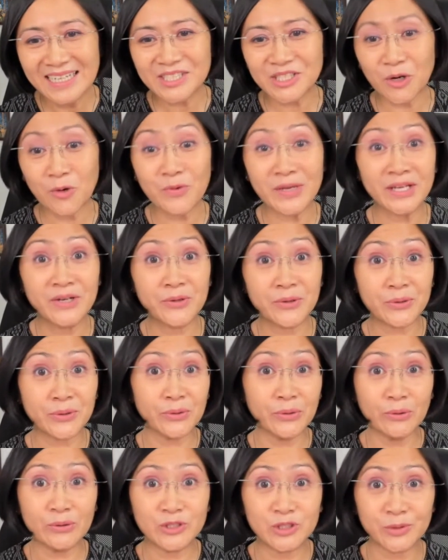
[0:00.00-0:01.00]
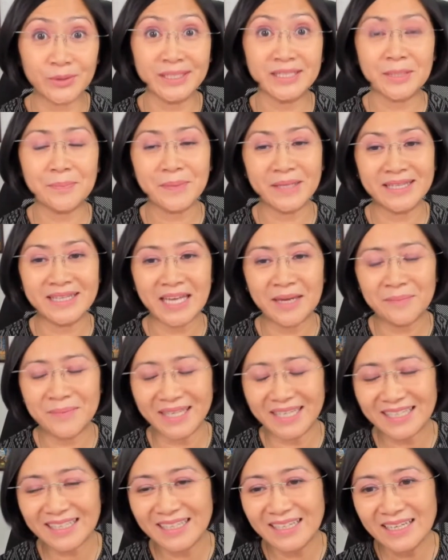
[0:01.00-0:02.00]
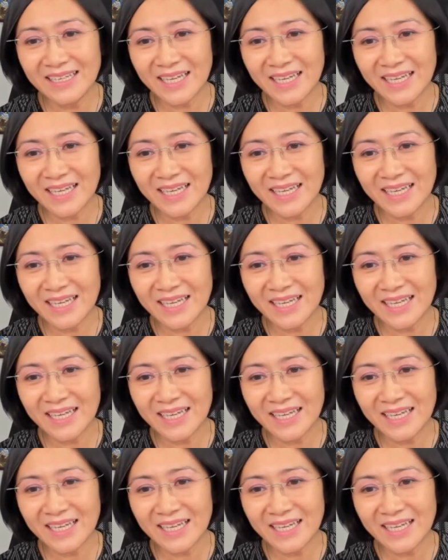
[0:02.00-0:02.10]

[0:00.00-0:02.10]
so we grew during the pandemic